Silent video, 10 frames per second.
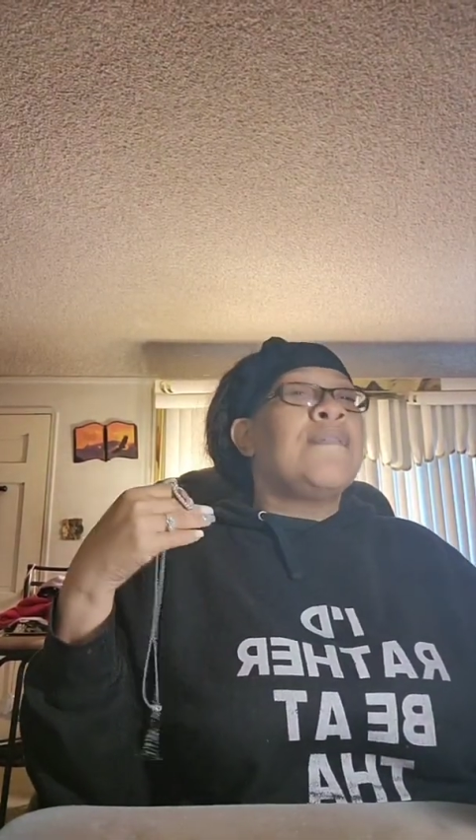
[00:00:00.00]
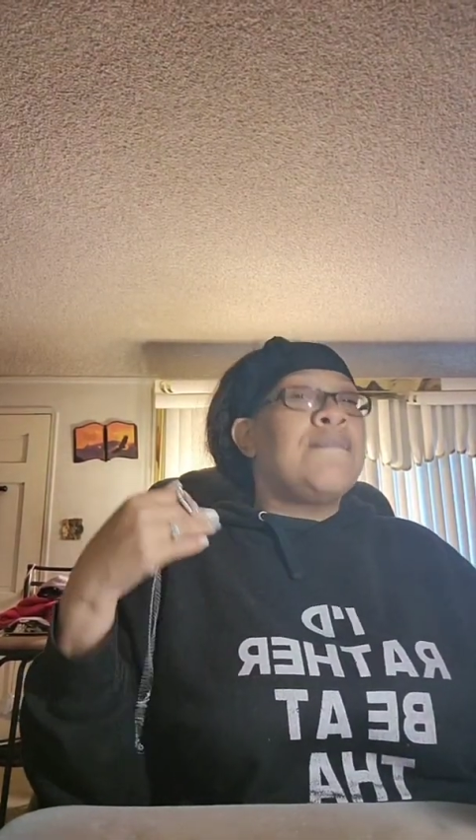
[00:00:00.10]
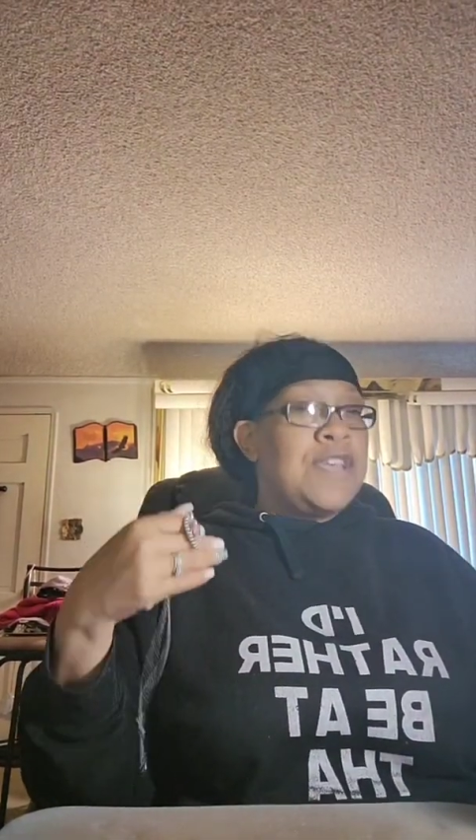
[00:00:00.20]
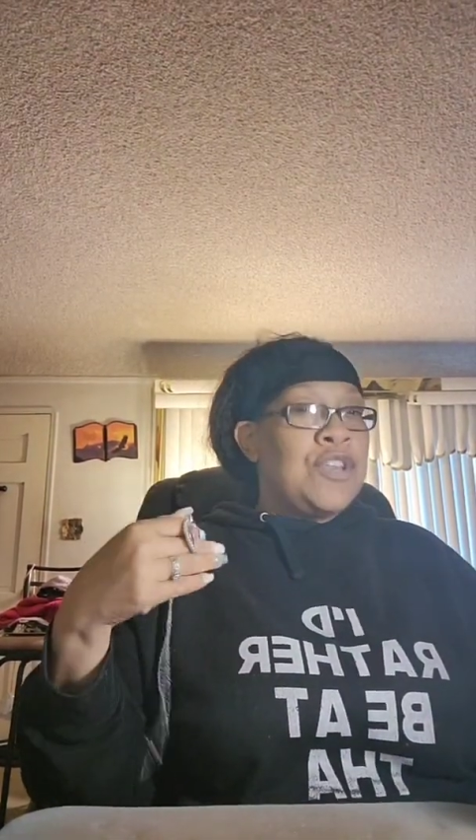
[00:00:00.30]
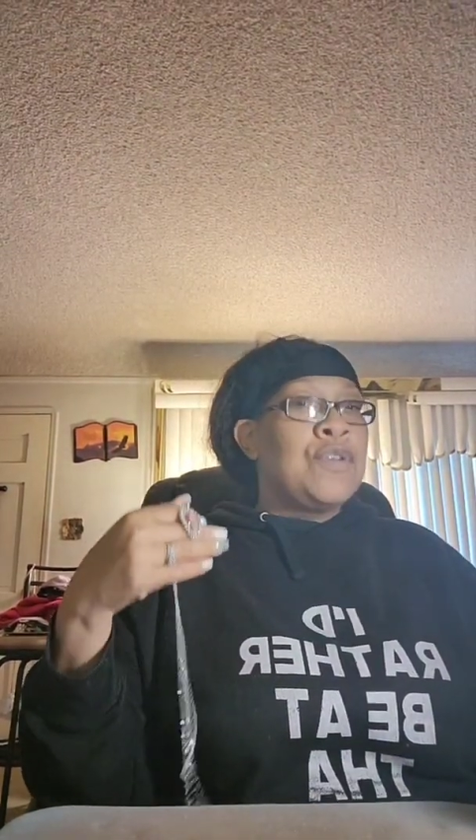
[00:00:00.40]

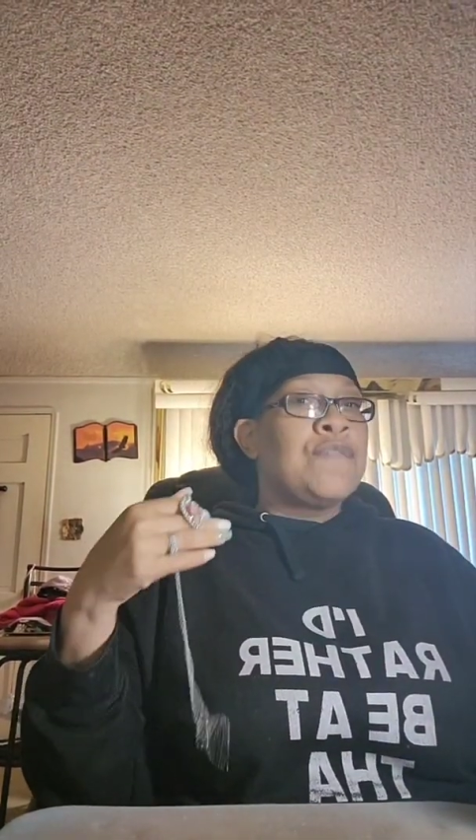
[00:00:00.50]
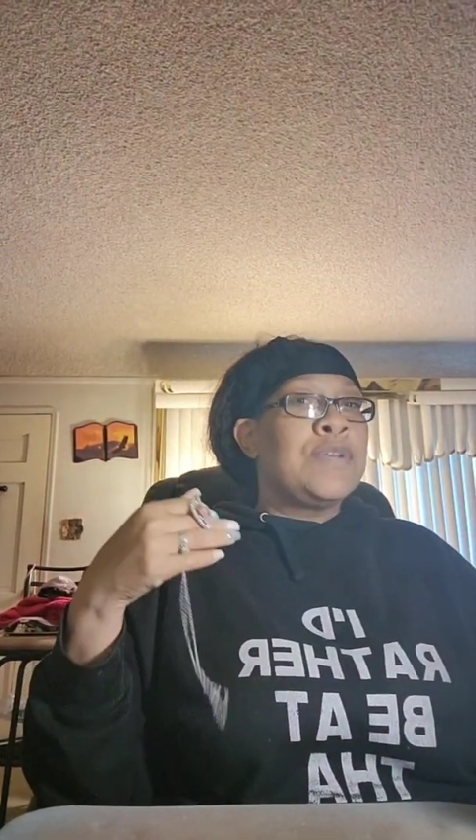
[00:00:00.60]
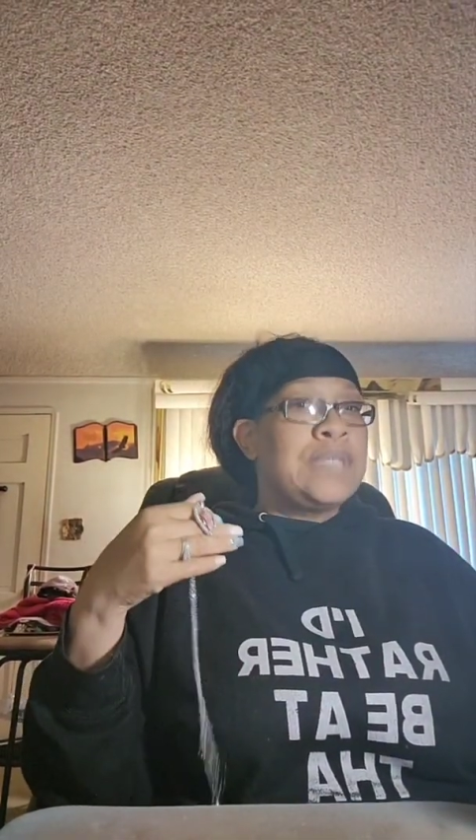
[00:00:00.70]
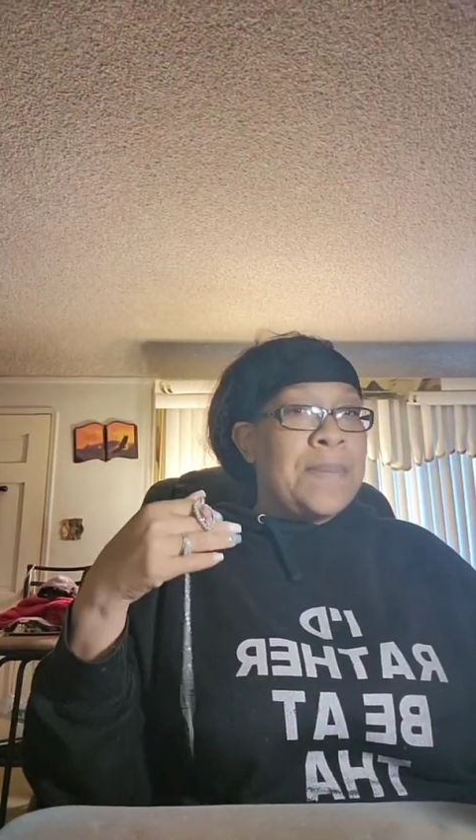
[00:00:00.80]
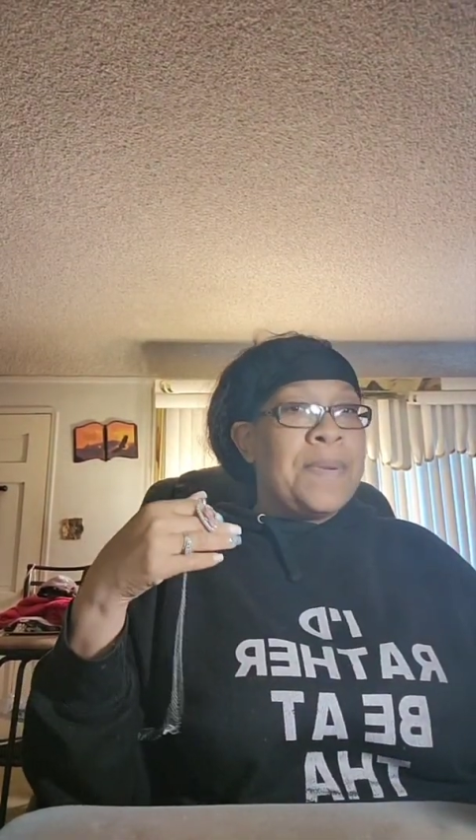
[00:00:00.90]
vendor
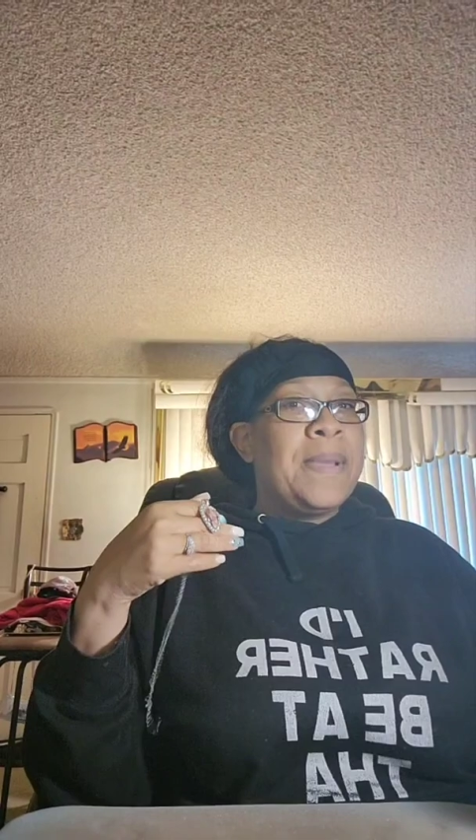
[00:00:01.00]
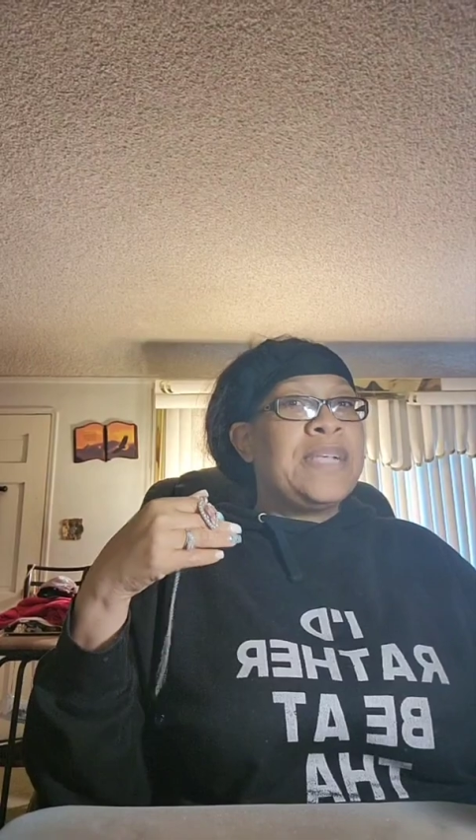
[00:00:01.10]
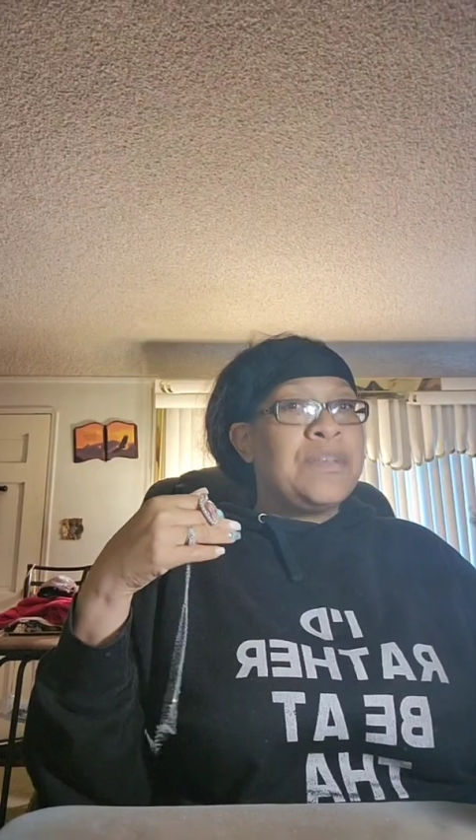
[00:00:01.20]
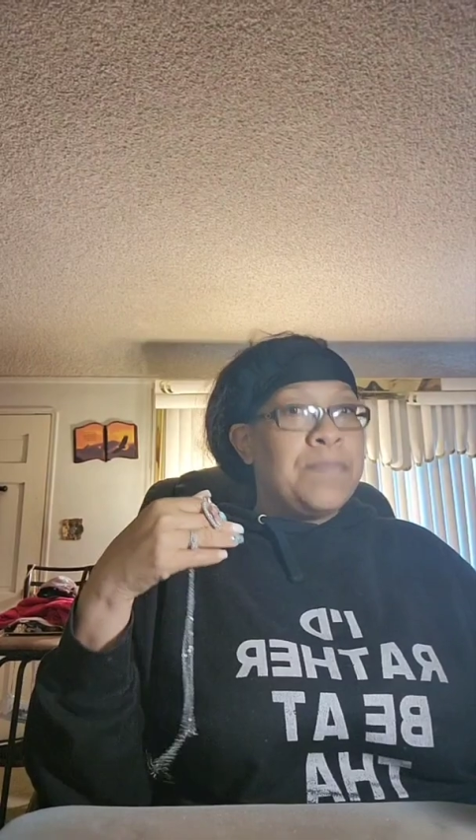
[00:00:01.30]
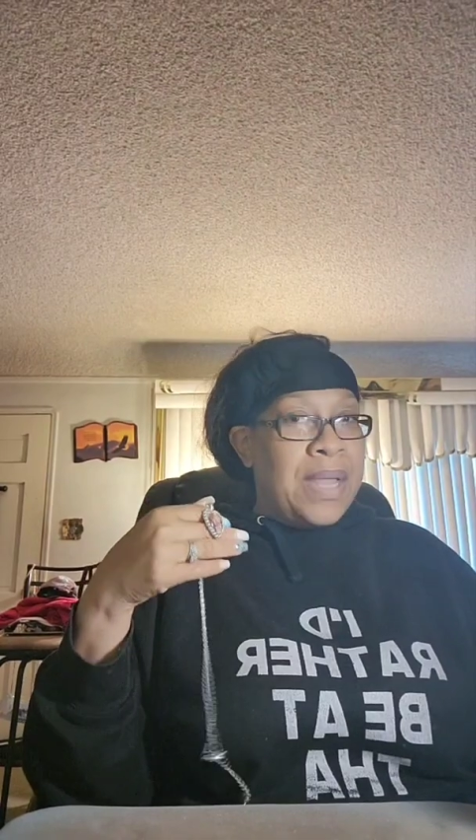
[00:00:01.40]
for
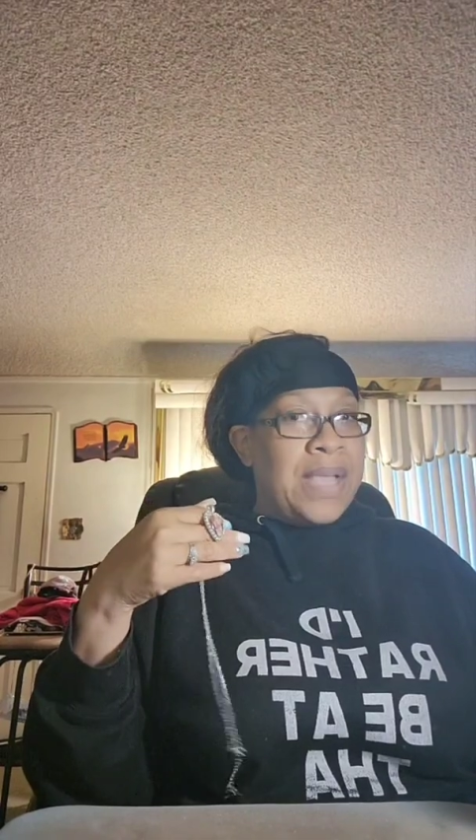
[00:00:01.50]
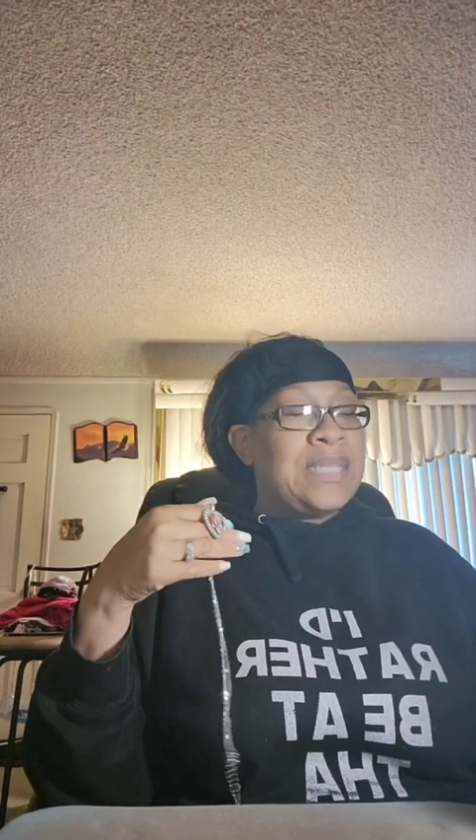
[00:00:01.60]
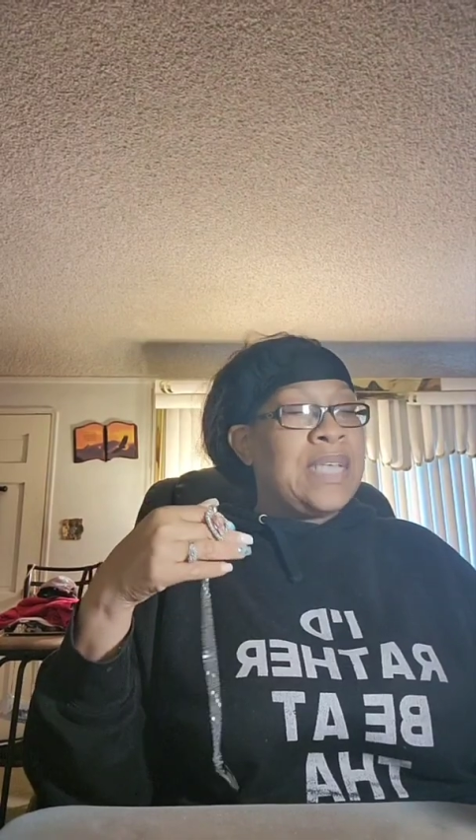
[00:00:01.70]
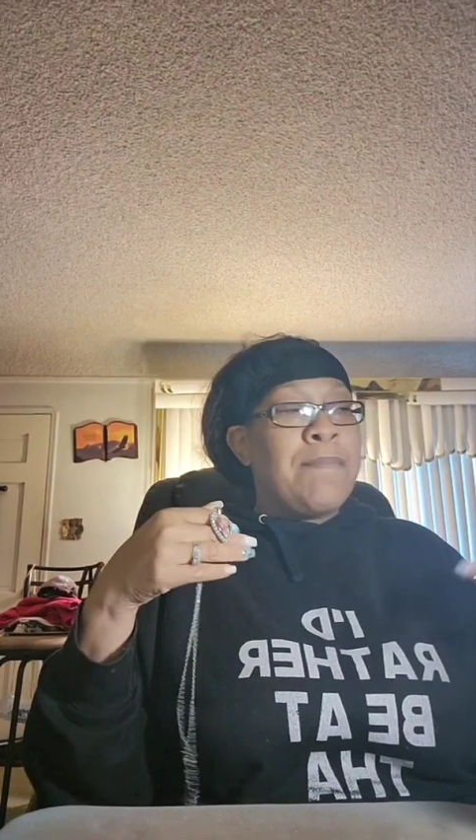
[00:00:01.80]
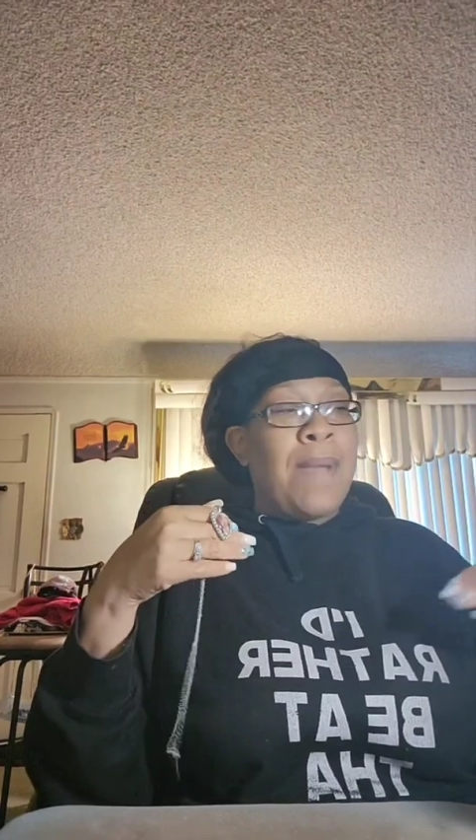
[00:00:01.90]
sublimation
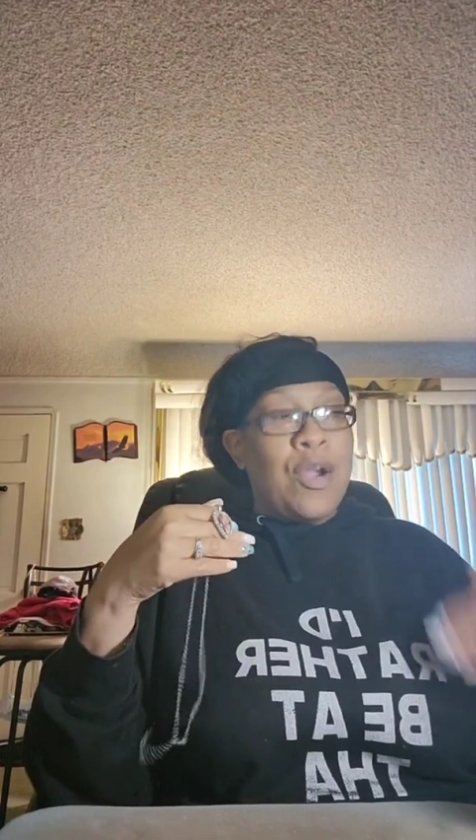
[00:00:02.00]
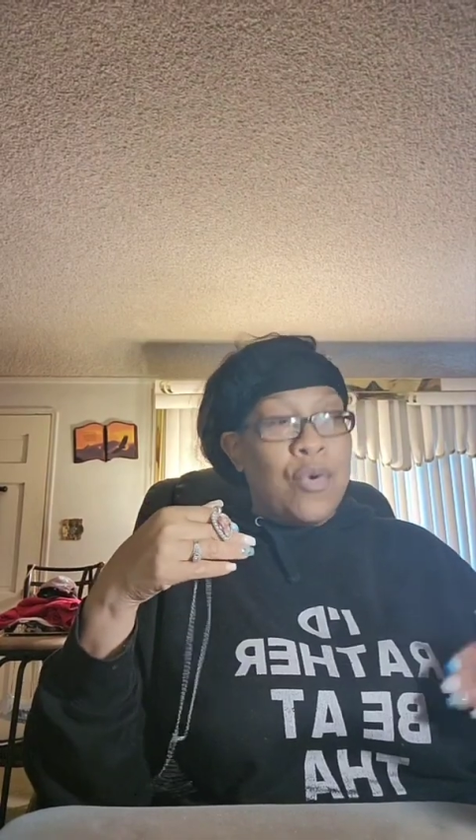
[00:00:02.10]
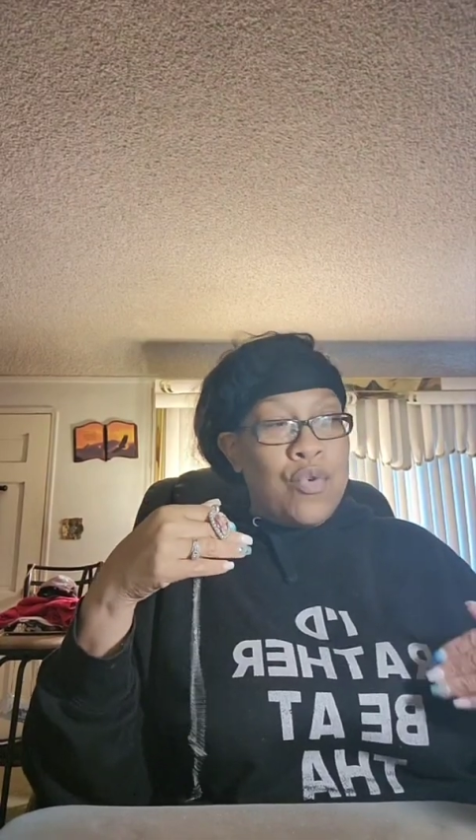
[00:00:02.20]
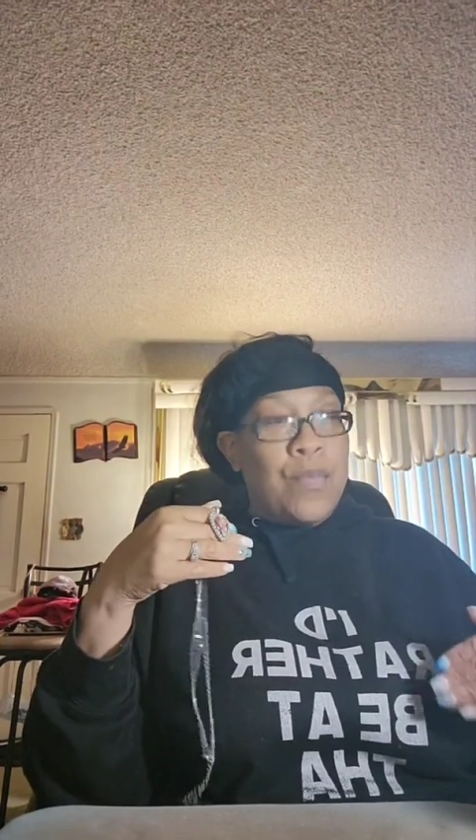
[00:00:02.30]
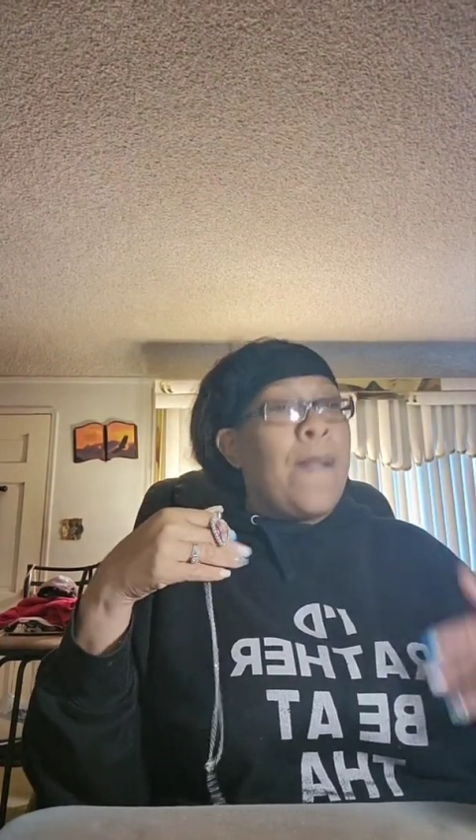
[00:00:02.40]
blanks in my
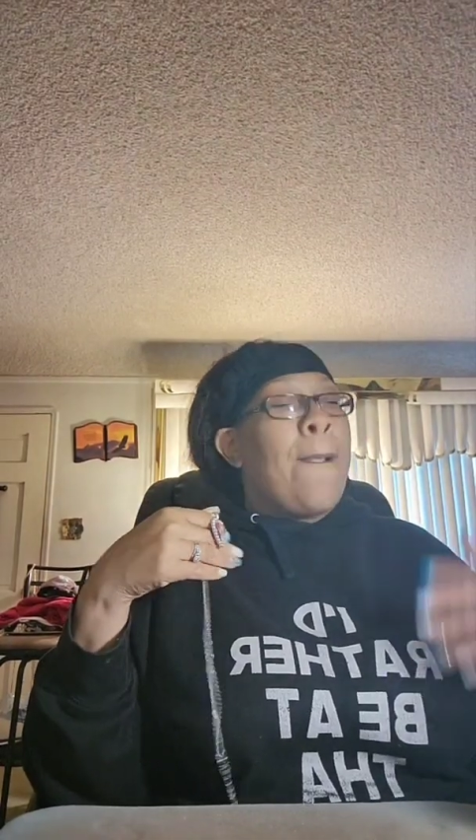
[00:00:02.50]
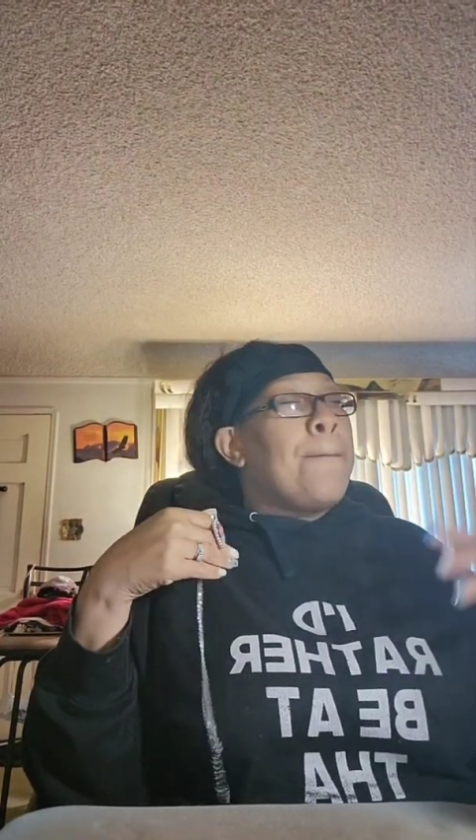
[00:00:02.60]
group.